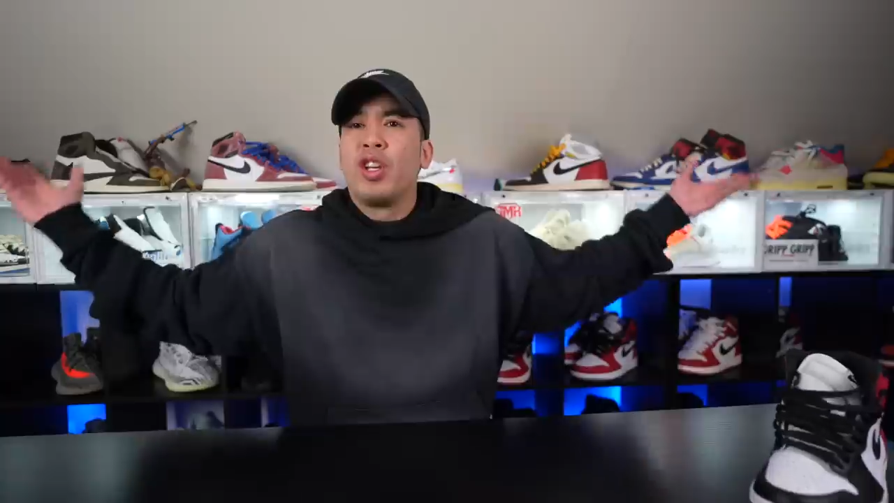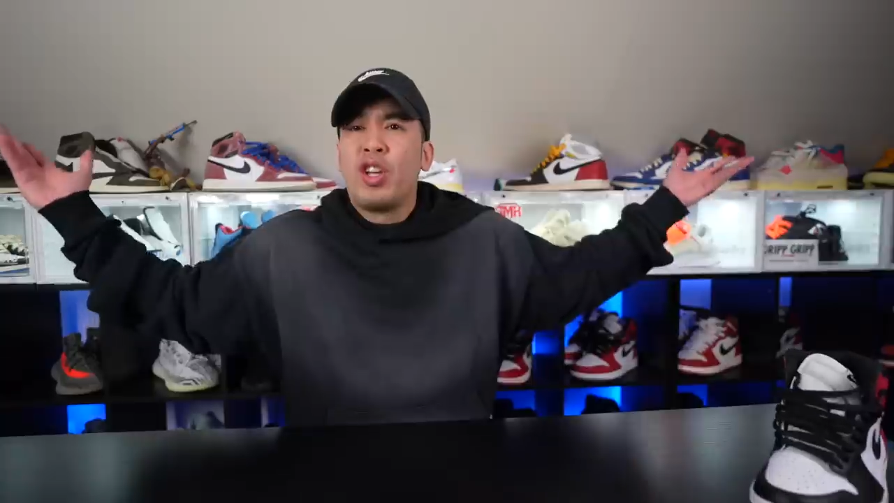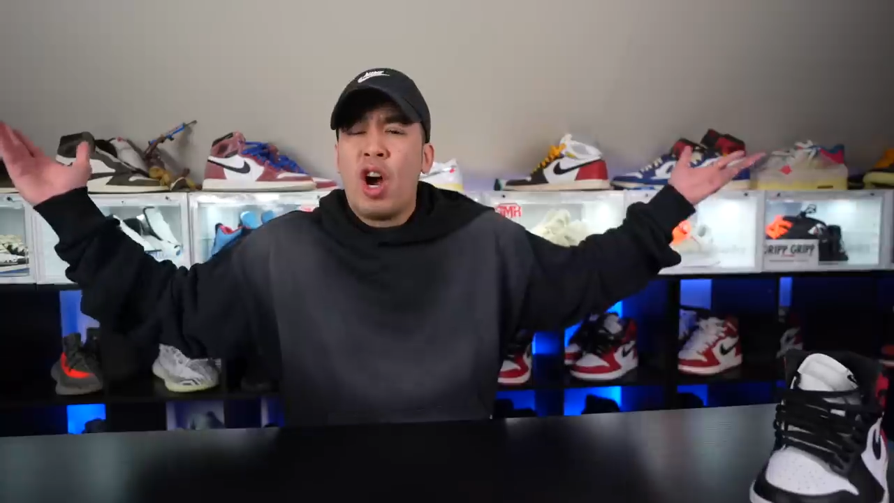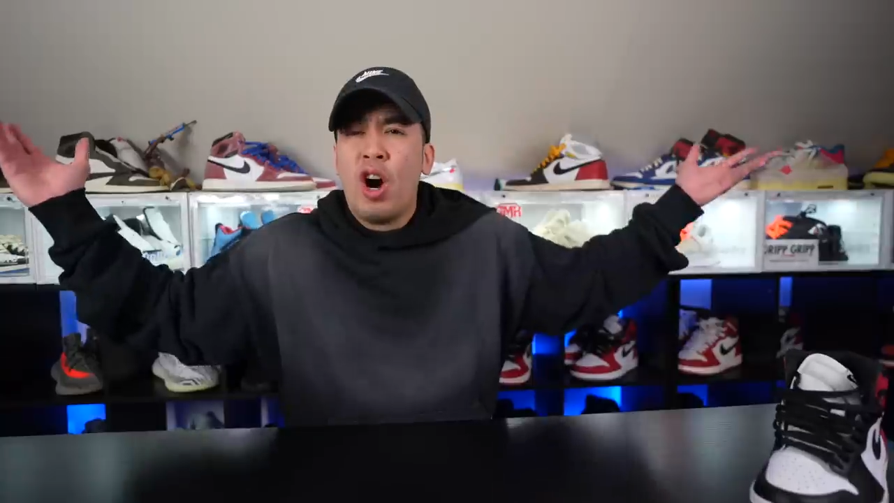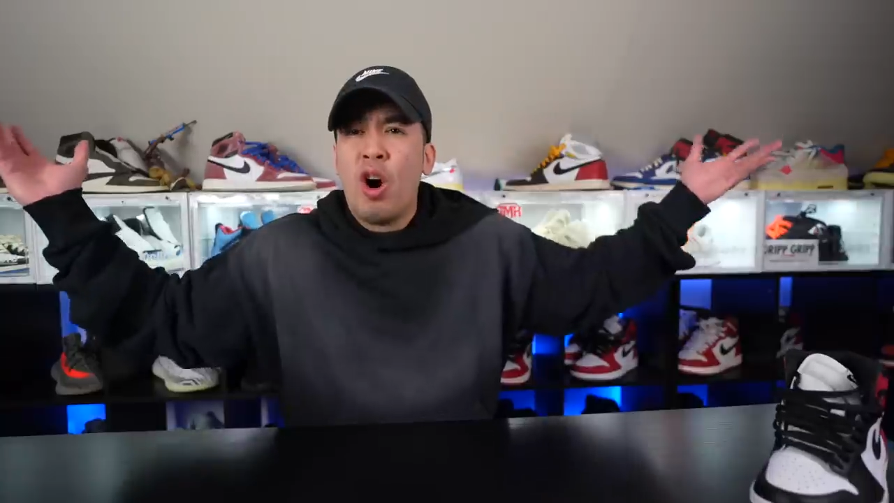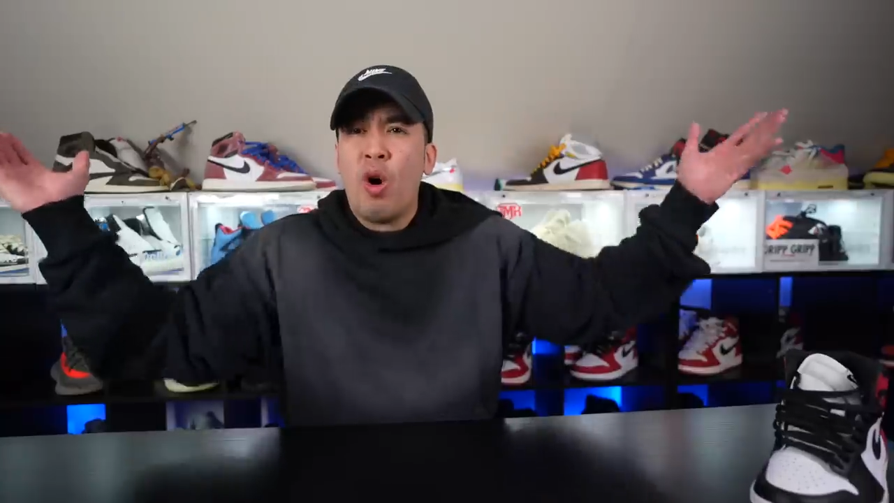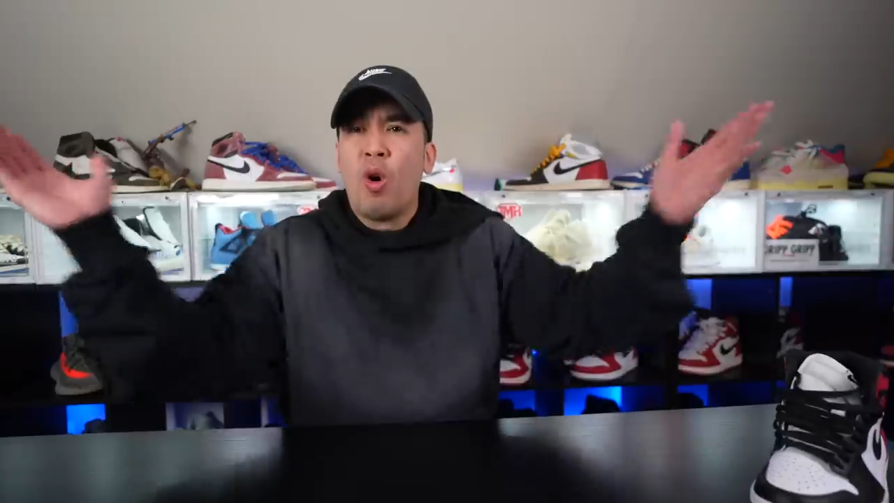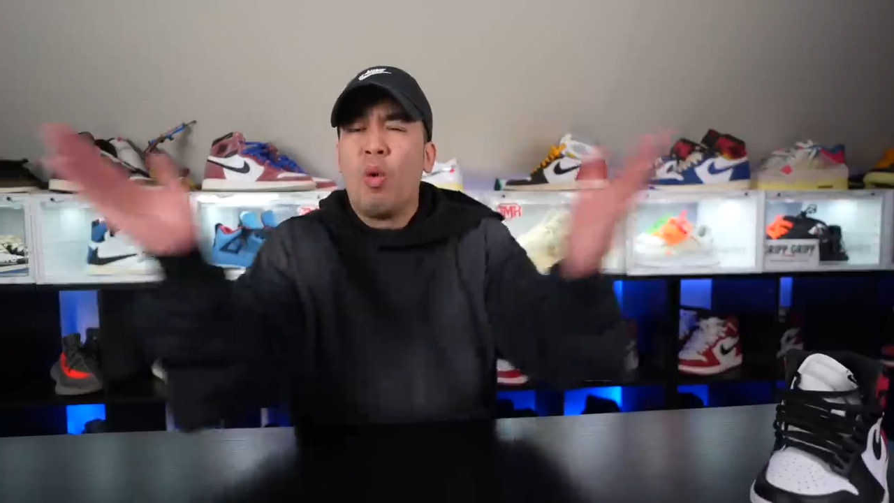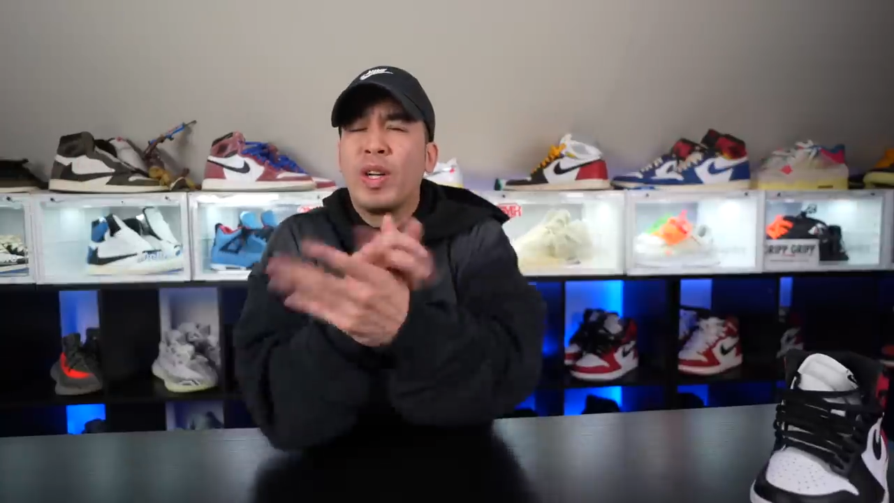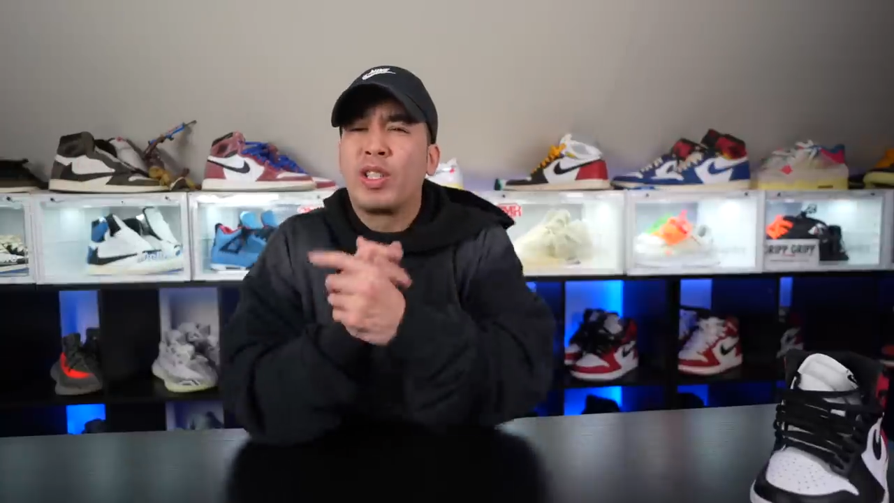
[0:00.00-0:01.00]

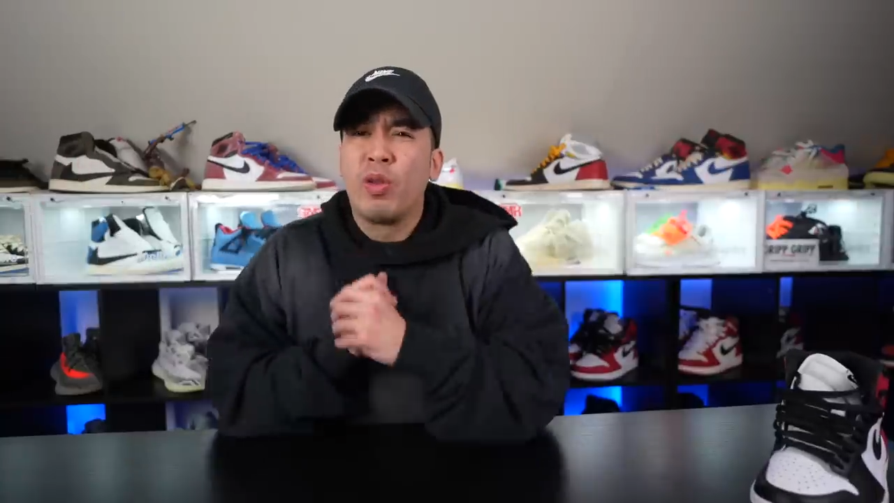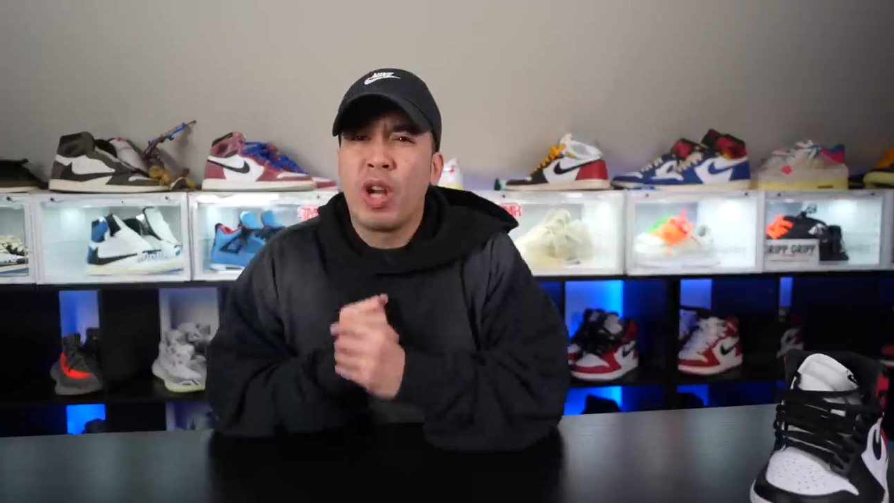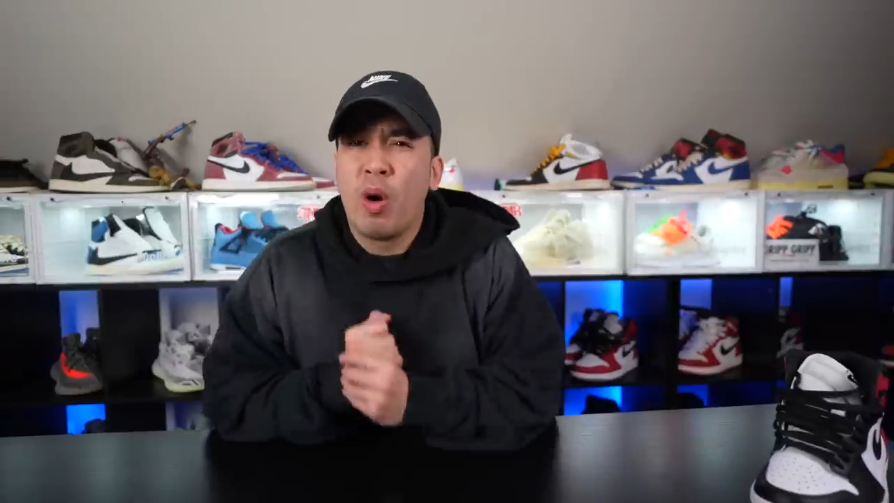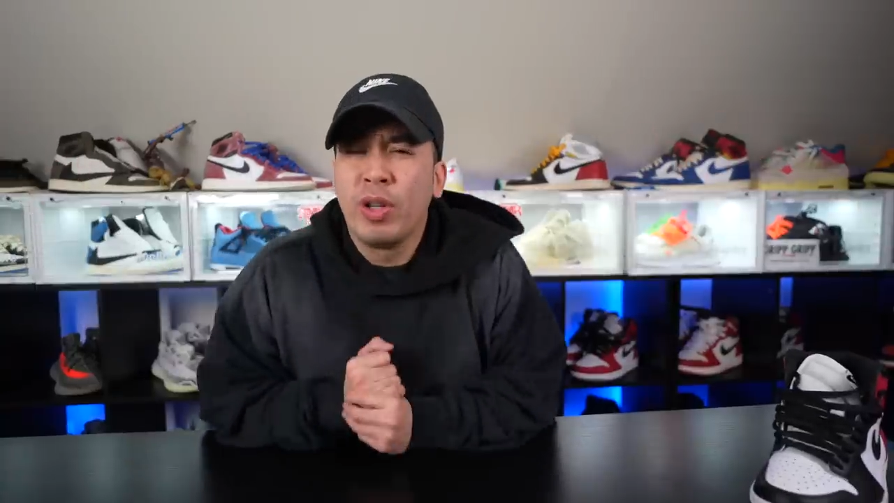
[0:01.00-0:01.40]
Yo, what's going on